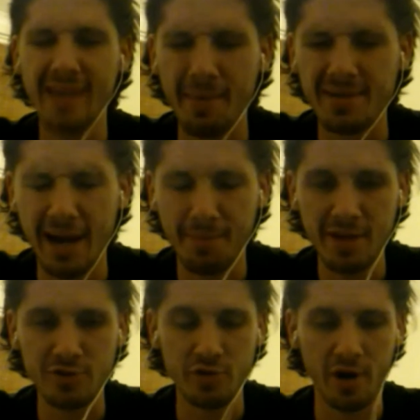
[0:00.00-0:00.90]
gamer tag
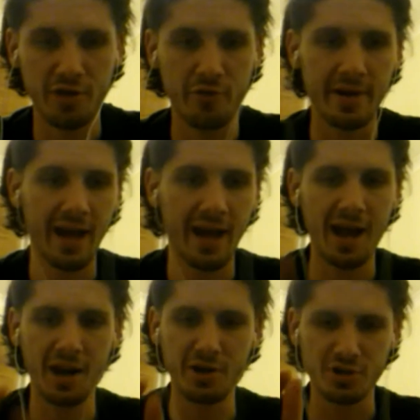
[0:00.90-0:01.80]
BDrew93,
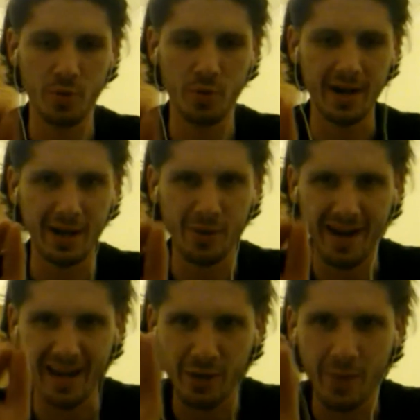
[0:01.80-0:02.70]
and I just quickly
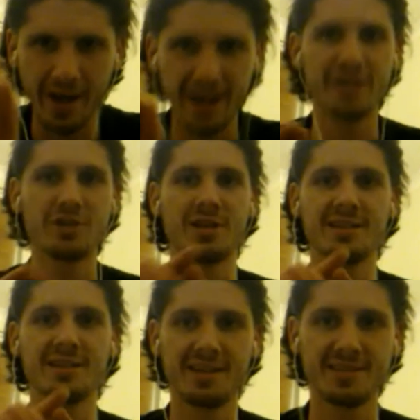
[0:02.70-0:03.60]
just
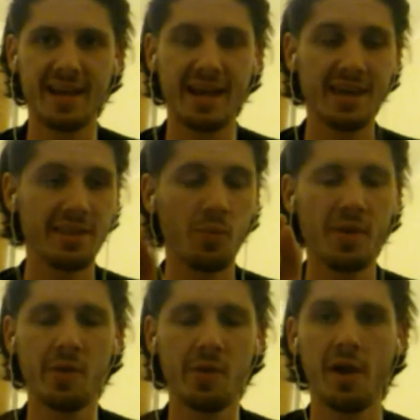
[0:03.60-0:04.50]
like to say that
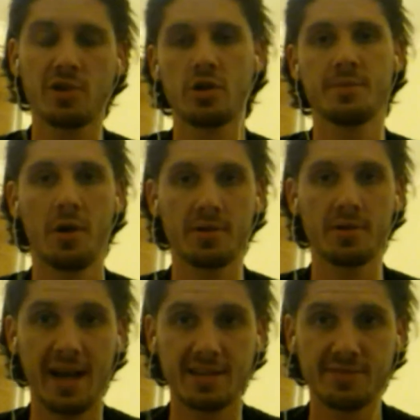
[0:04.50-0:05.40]
with the Welsh Chris
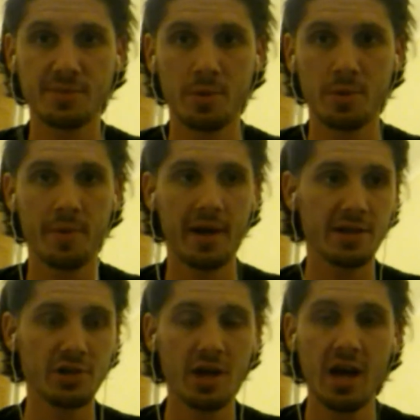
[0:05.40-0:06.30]
podcast Facebook
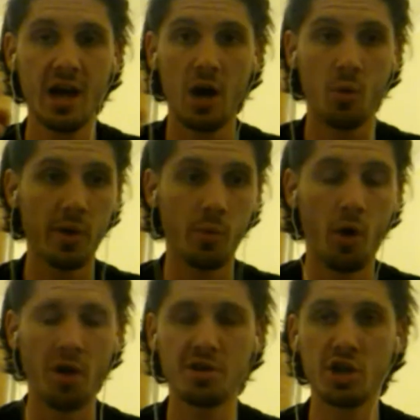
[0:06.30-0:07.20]
page, we
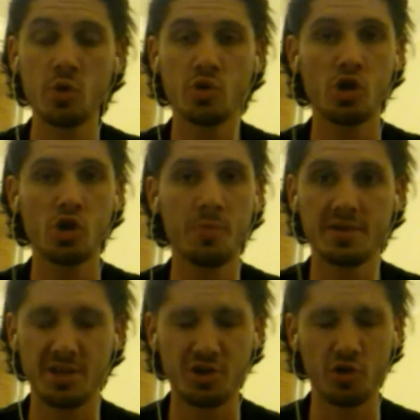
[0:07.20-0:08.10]
want
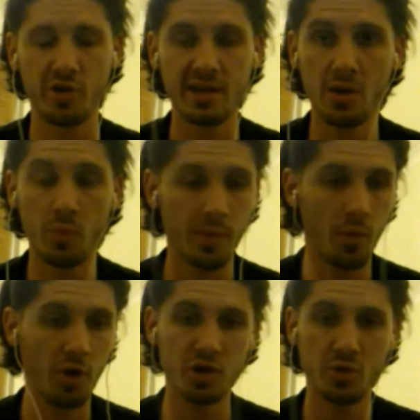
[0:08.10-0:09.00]
YouTubers to join. We
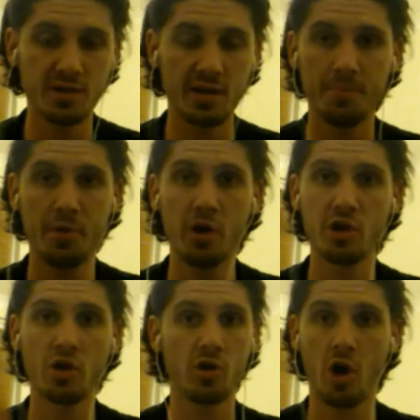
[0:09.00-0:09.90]
want you to
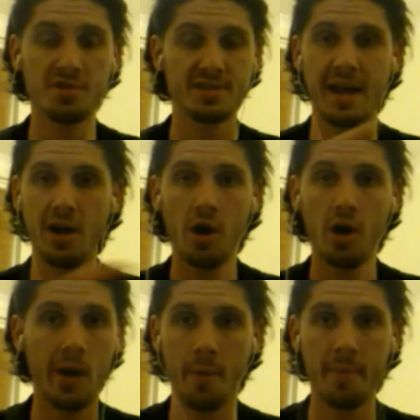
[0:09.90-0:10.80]
put your content
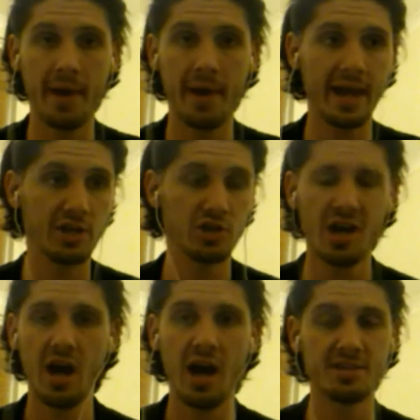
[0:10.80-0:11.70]
on our page
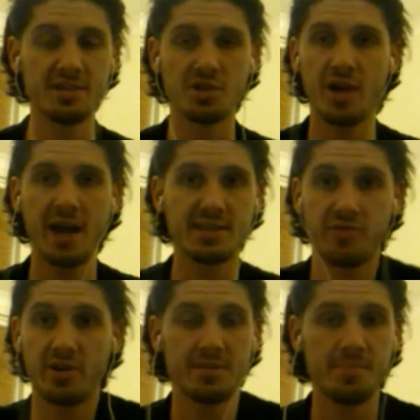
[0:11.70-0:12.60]
as a chance for
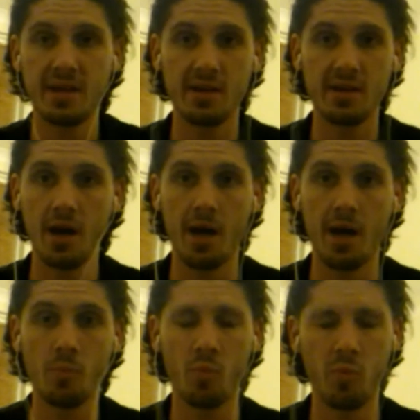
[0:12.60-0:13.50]
it to be,
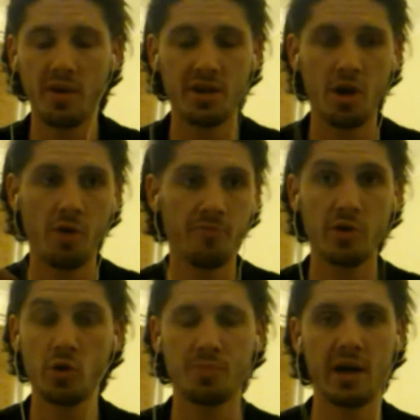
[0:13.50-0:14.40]

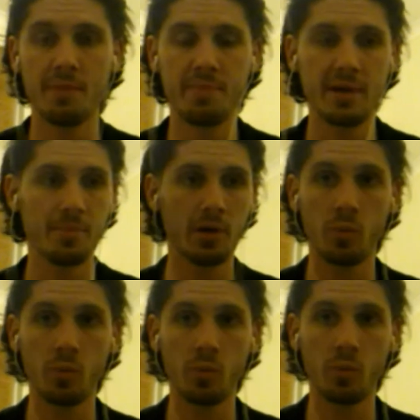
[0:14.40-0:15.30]
viewed by the
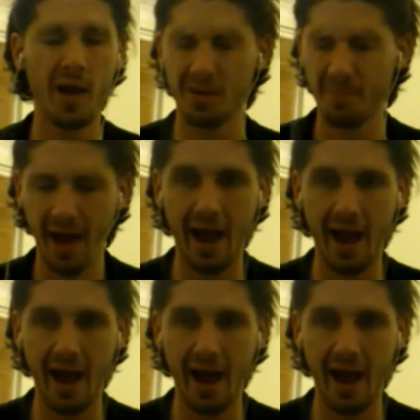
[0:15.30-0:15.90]
people. We welcome that